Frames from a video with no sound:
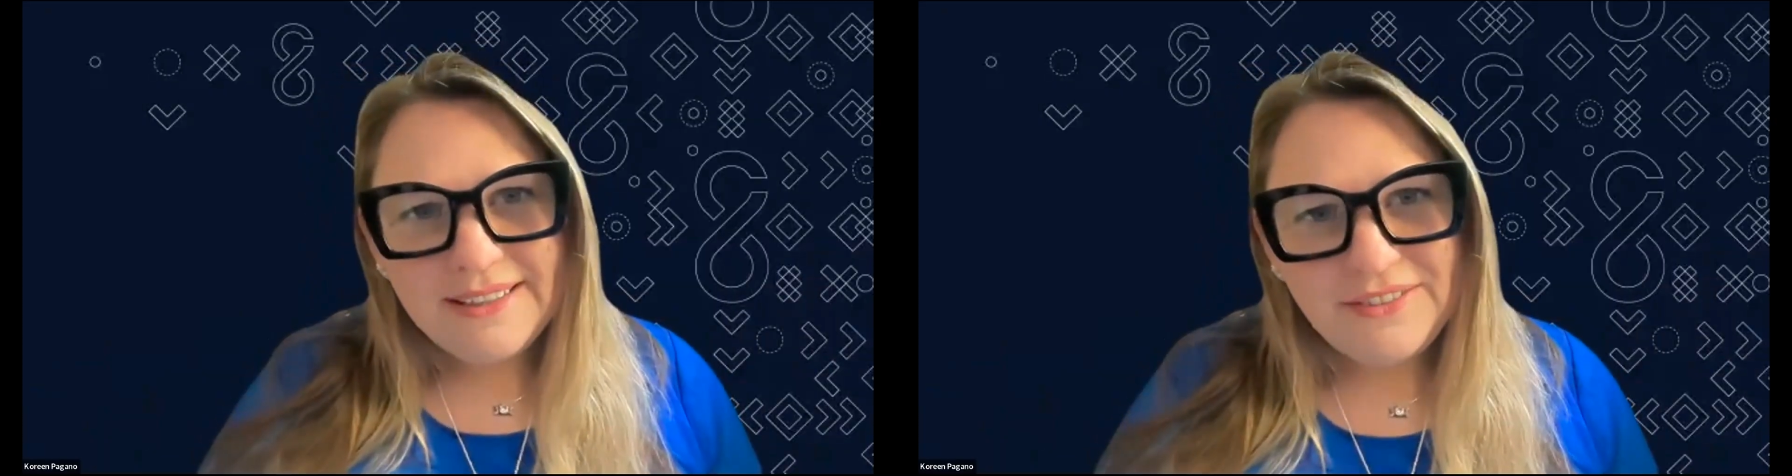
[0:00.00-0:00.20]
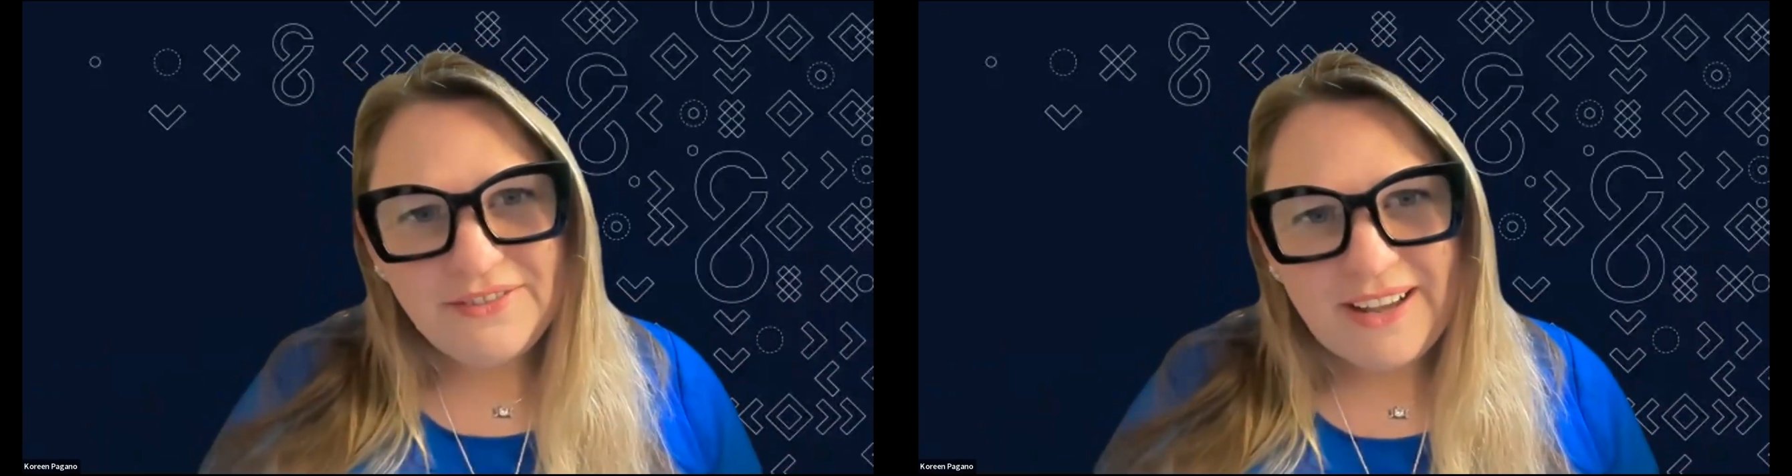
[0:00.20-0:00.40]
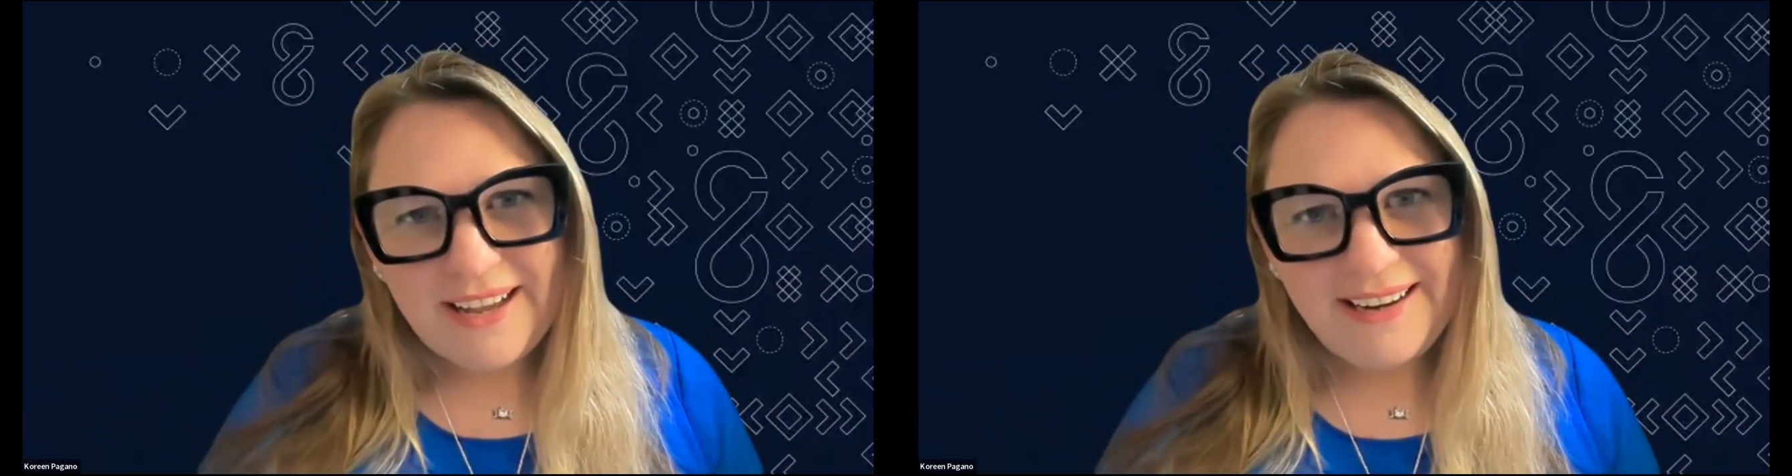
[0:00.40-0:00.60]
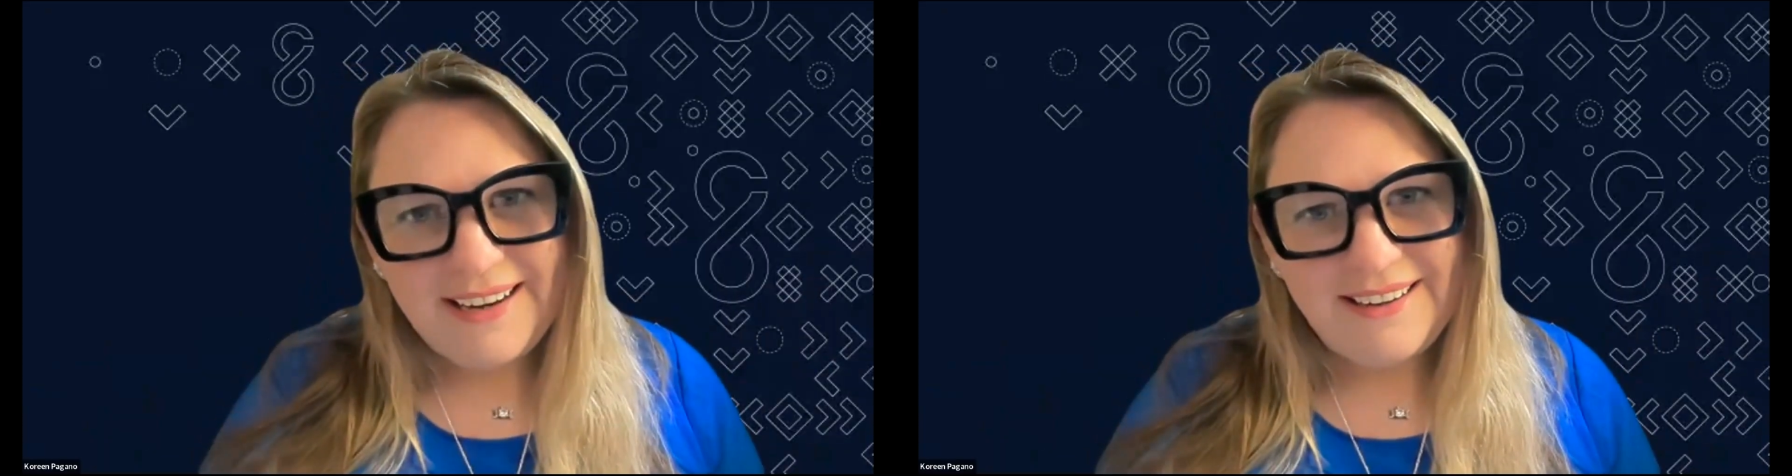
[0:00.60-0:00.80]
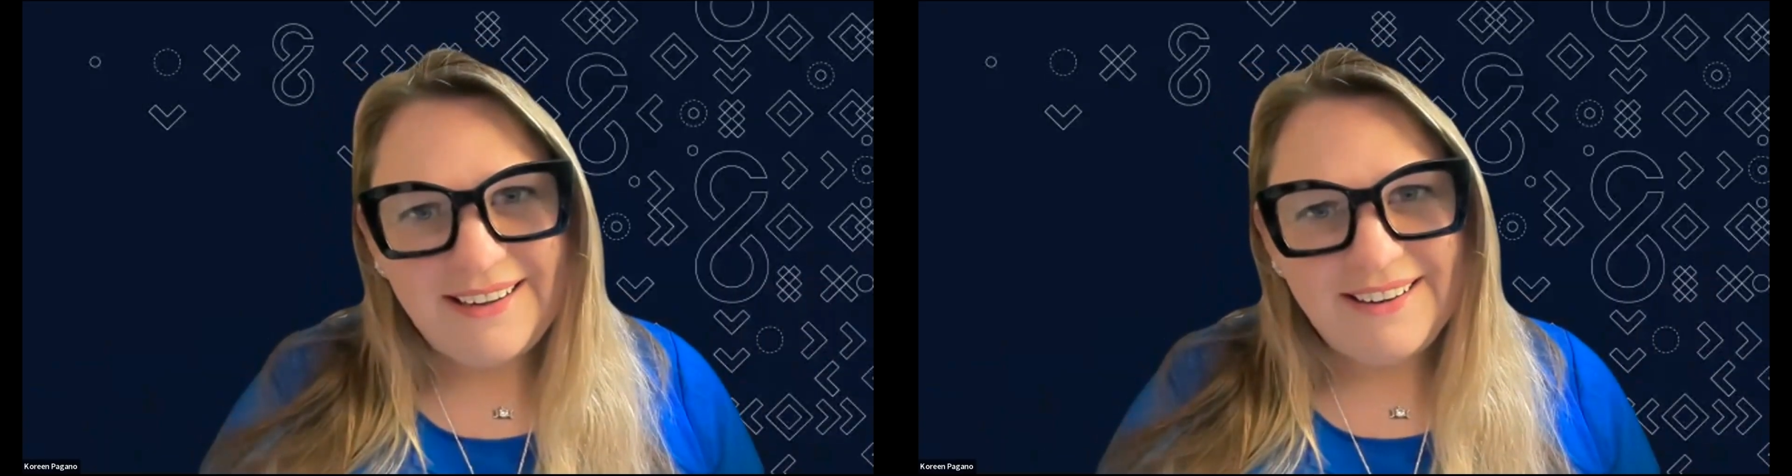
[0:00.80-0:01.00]

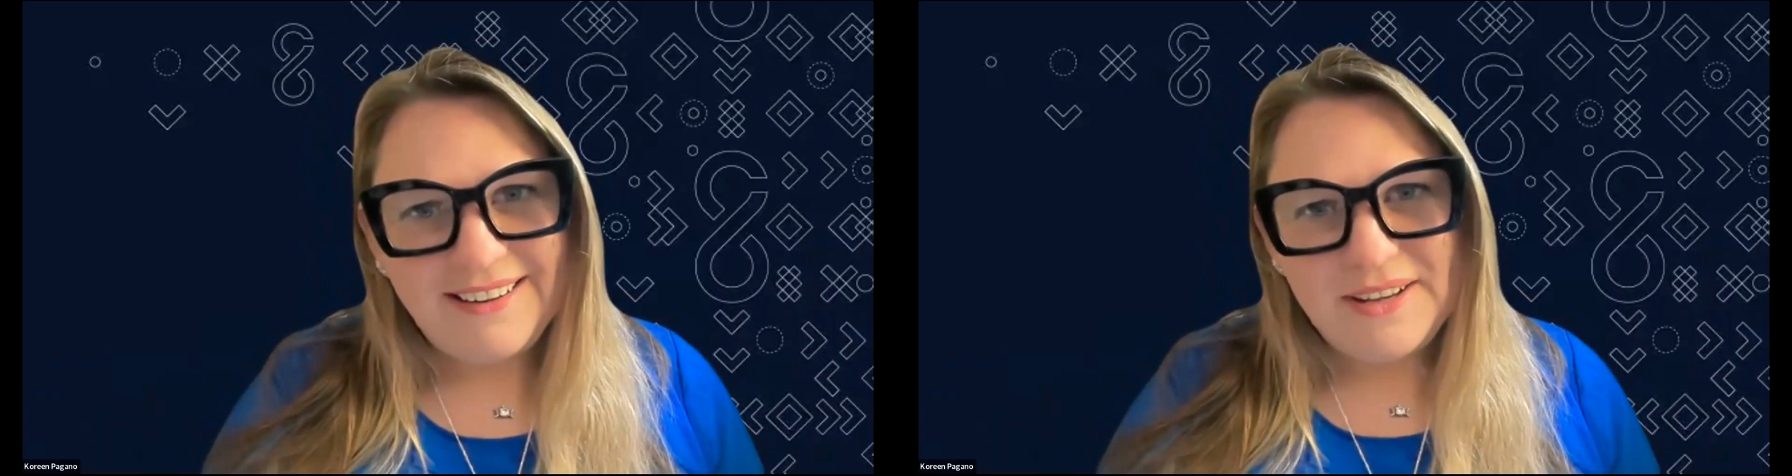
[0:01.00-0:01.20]
define